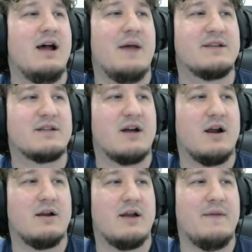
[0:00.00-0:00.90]
And
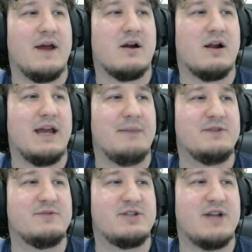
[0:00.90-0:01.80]
that card can't be
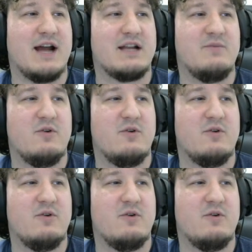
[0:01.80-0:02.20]
switched to active